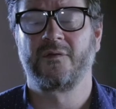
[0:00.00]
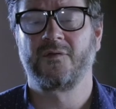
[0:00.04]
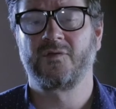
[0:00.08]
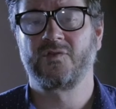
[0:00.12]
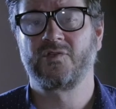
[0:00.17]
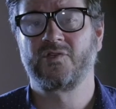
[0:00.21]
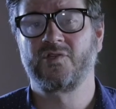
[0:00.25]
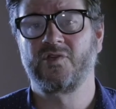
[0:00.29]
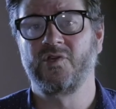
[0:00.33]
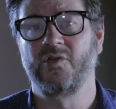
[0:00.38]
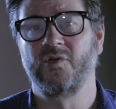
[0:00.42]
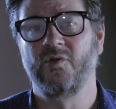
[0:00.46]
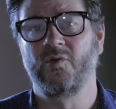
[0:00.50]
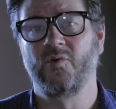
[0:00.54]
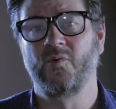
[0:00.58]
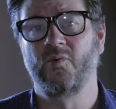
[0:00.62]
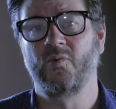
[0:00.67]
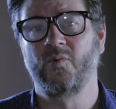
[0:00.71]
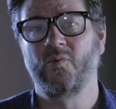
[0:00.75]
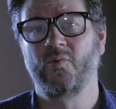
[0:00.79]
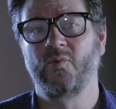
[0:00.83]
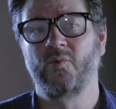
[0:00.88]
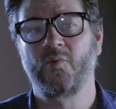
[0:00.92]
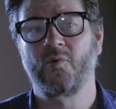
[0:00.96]

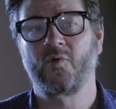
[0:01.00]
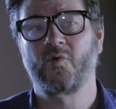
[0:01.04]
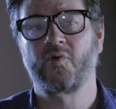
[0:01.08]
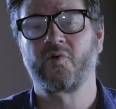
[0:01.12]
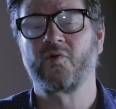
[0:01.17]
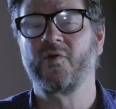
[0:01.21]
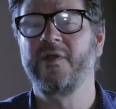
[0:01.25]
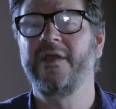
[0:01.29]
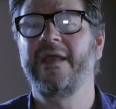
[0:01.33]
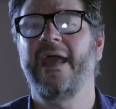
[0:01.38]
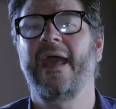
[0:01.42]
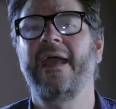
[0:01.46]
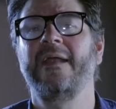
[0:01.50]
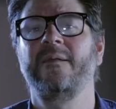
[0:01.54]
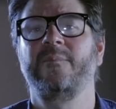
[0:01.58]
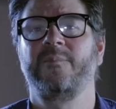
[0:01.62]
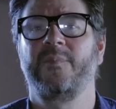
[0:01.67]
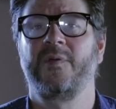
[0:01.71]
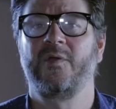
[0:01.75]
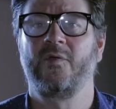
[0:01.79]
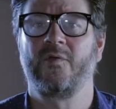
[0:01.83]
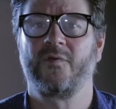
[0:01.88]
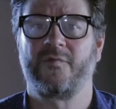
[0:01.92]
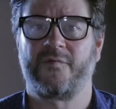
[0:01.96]
to create
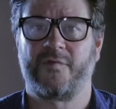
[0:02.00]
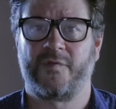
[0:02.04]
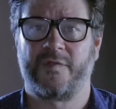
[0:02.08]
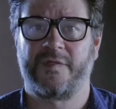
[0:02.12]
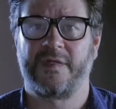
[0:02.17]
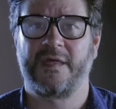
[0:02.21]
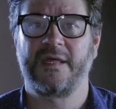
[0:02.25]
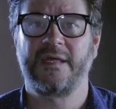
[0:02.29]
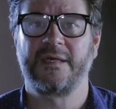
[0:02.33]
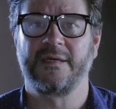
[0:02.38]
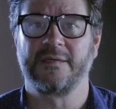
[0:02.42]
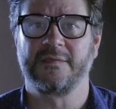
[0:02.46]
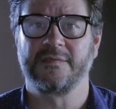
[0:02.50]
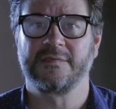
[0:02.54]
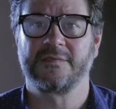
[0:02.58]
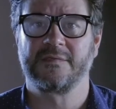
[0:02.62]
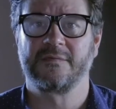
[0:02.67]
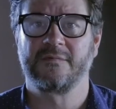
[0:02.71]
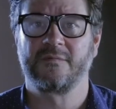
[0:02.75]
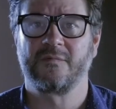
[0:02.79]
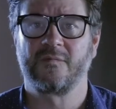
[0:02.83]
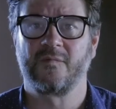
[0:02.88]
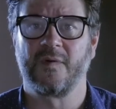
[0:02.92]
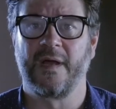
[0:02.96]
beautiful things
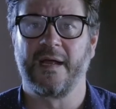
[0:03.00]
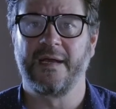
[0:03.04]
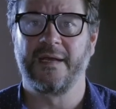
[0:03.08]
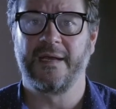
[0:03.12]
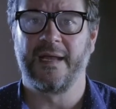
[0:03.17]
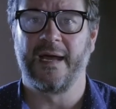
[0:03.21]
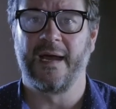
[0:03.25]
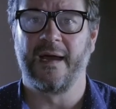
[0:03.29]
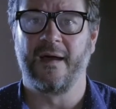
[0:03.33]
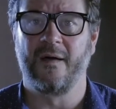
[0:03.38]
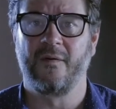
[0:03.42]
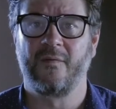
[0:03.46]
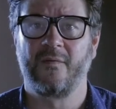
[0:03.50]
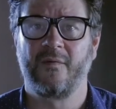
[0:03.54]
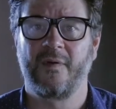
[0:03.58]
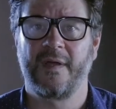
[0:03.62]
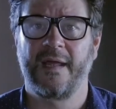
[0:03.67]
right now.